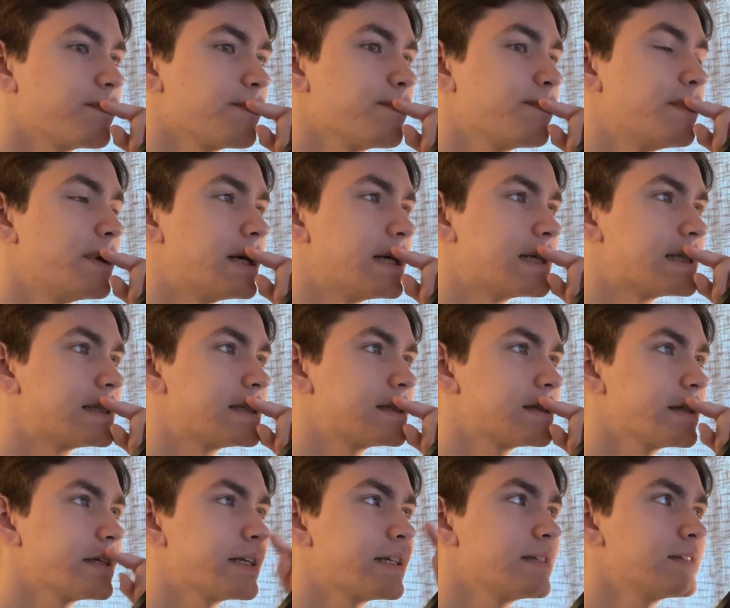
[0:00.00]
but
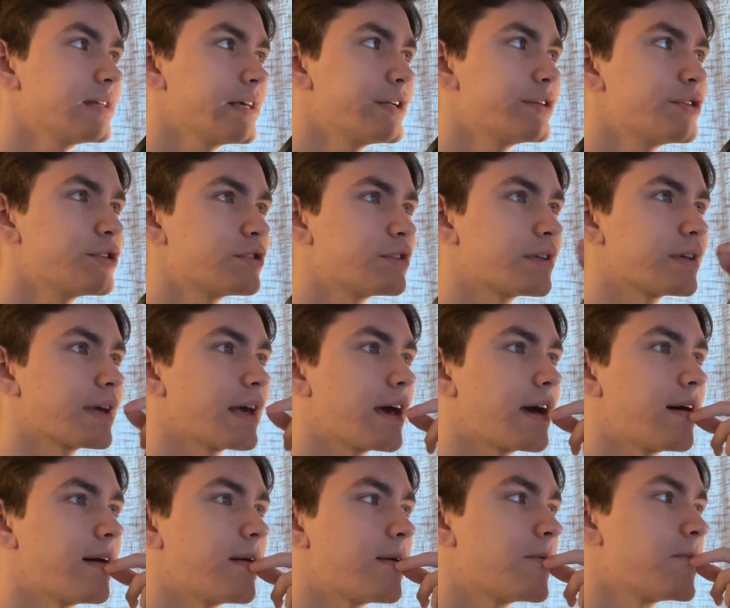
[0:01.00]
it is interesting
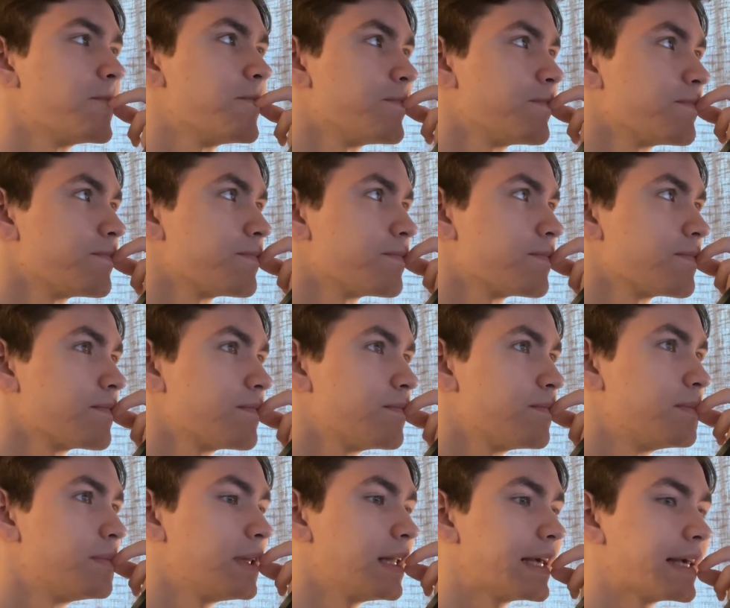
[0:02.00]
how
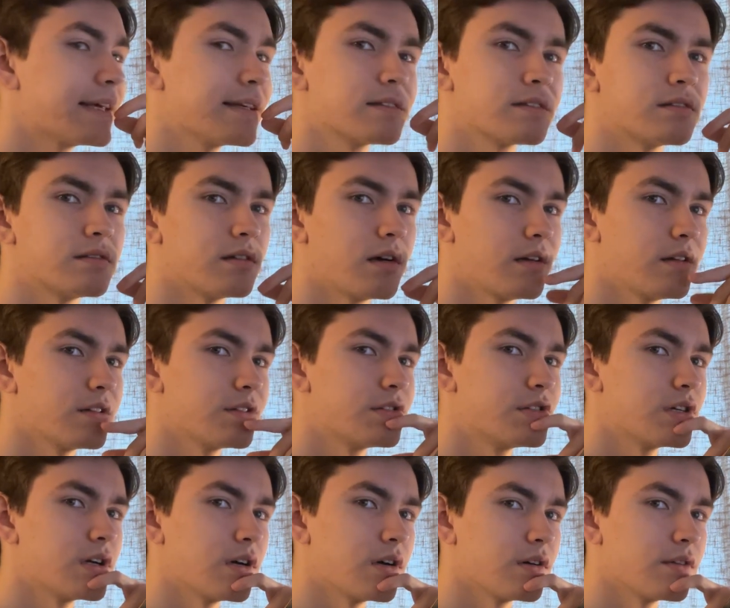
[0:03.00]
Blake's knowledge
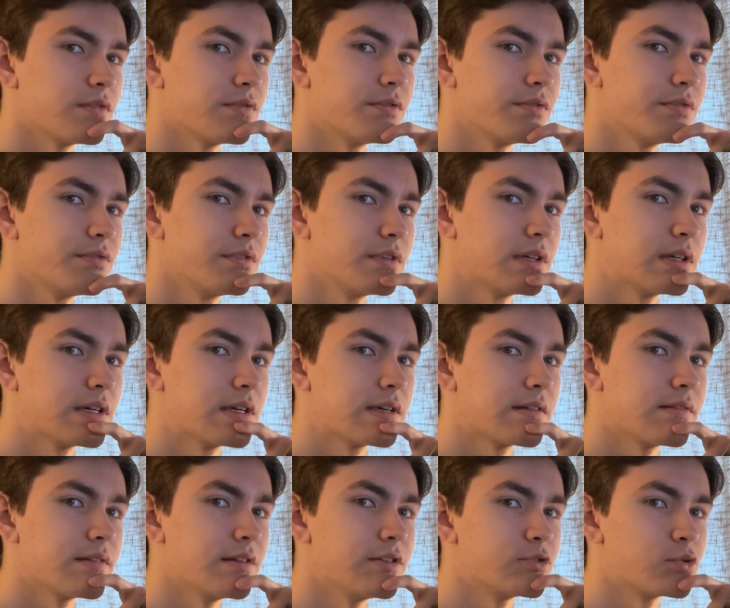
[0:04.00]
of
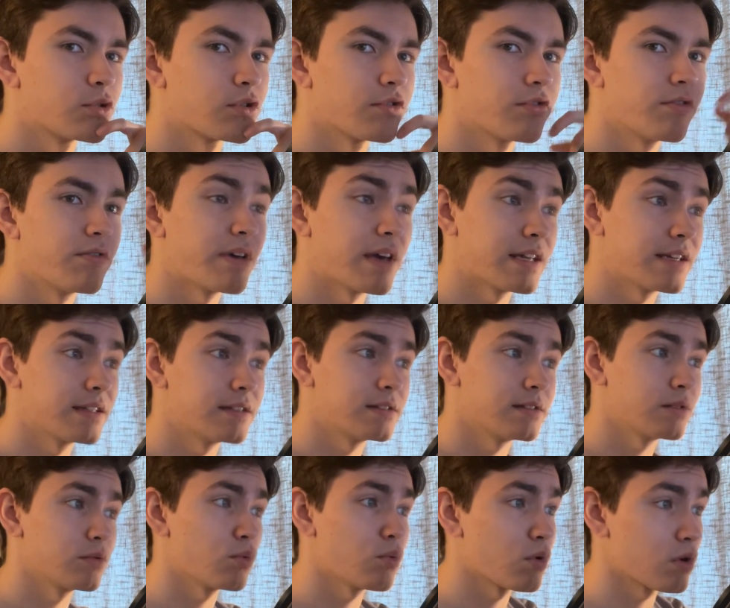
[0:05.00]
the sort of
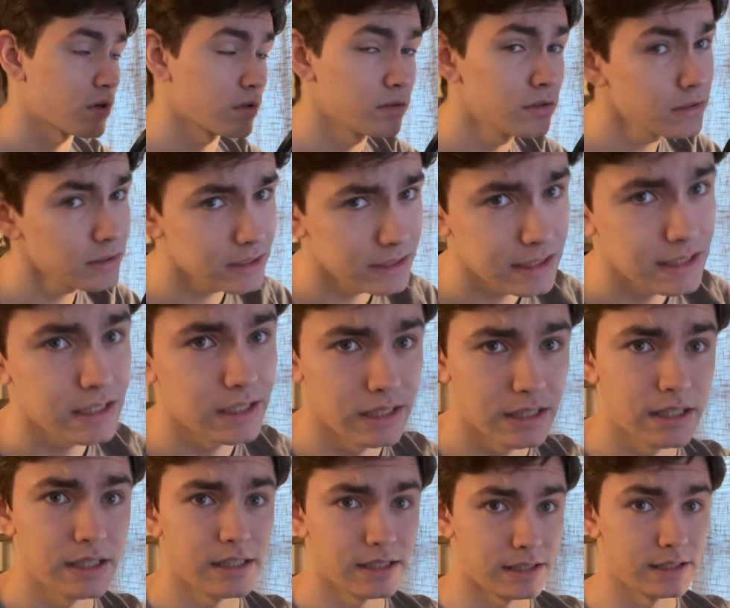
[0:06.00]
fantasy world
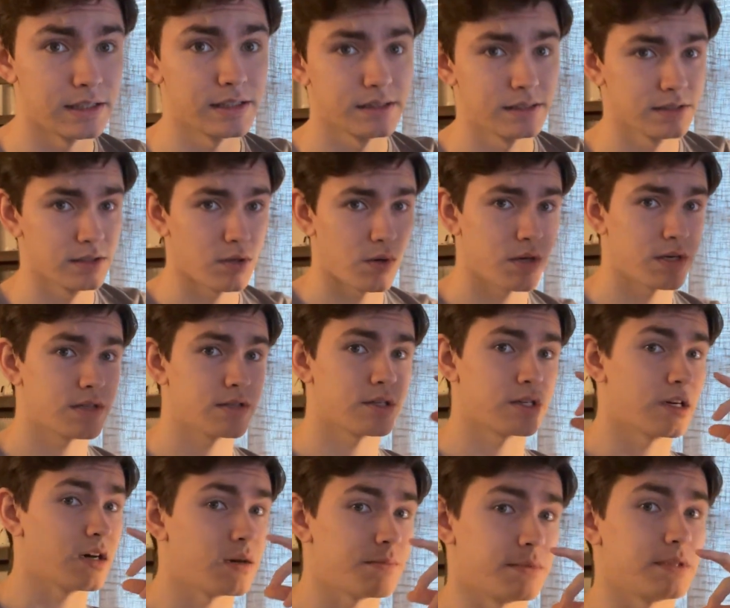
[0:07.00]
is going to
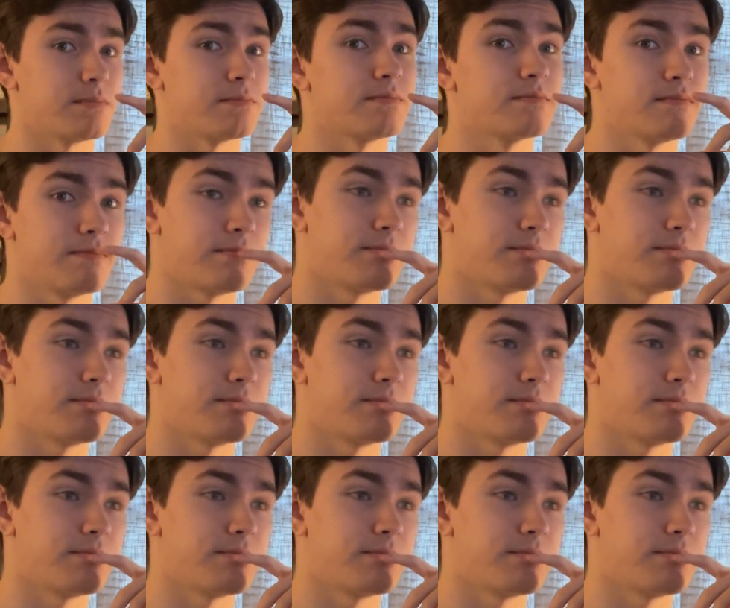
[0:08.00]
come in